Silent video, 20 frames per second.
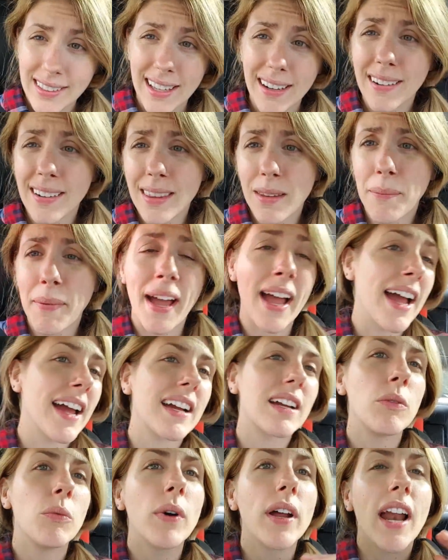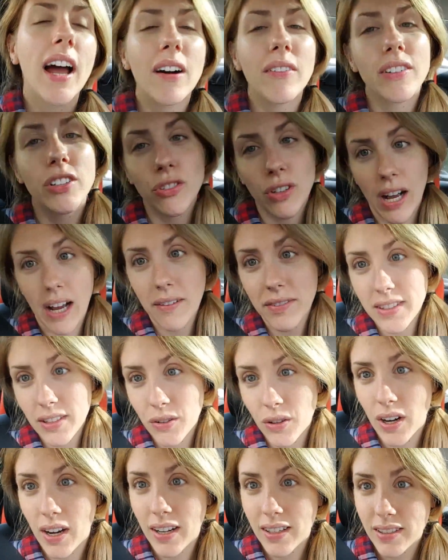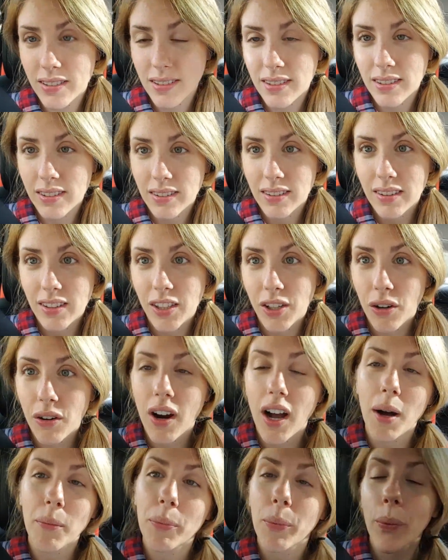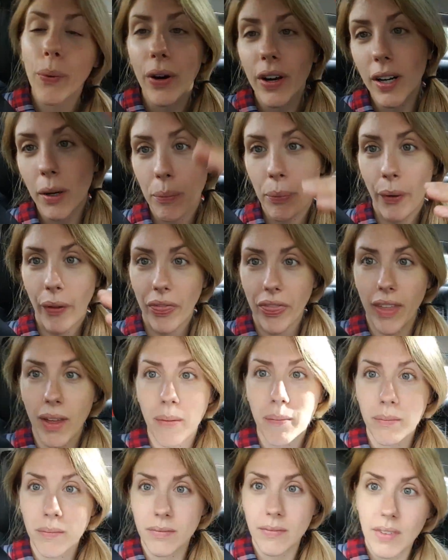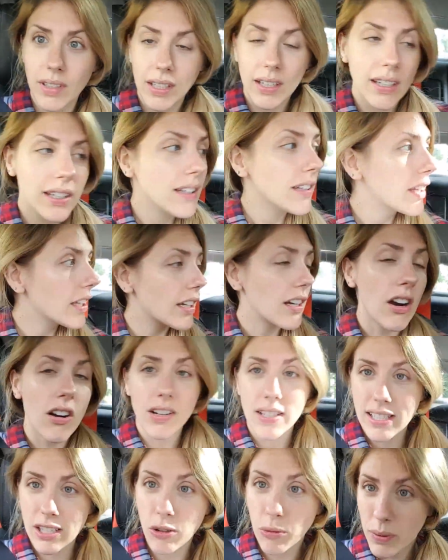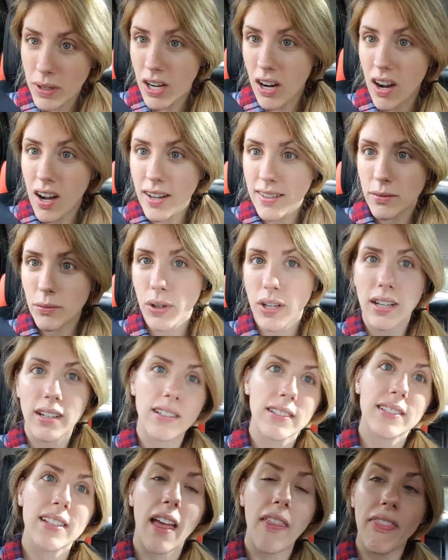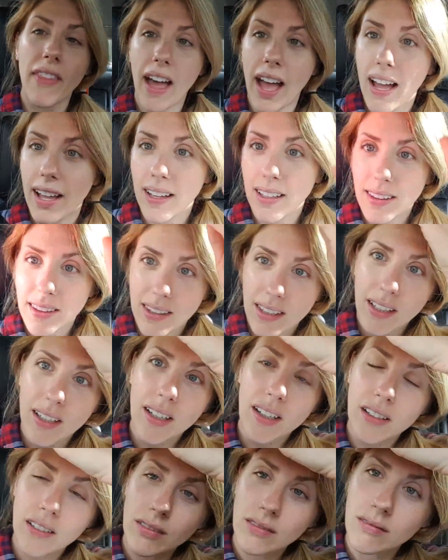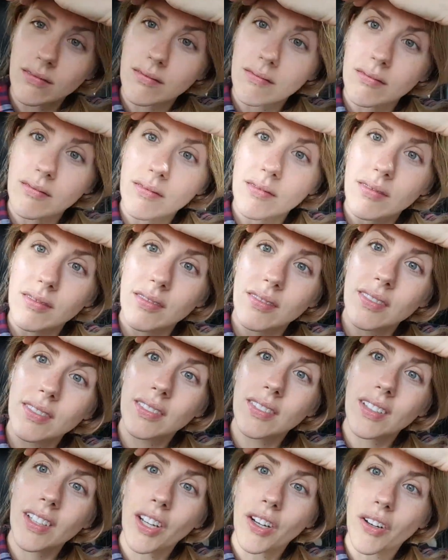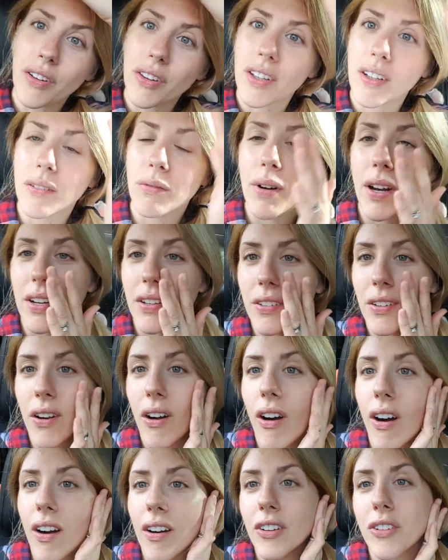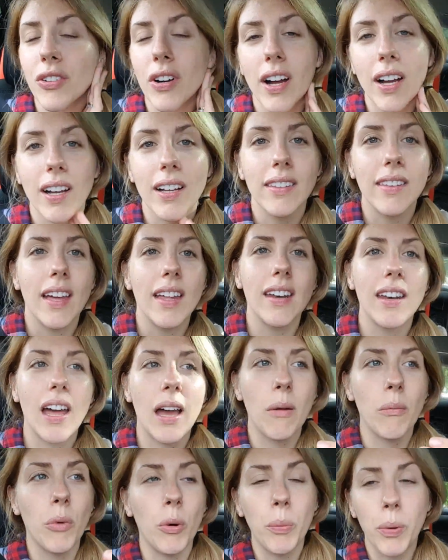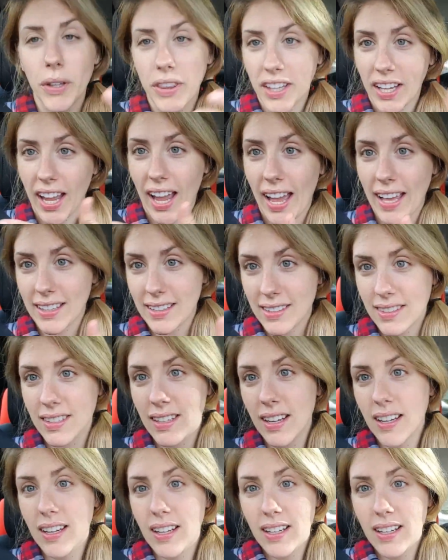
they're in the back. When Alvin drives across Europe, we're gonna put them, the car seat will be gone, we're gonna send that in the, you know, the rental car truck, and then um, we'll put the cats,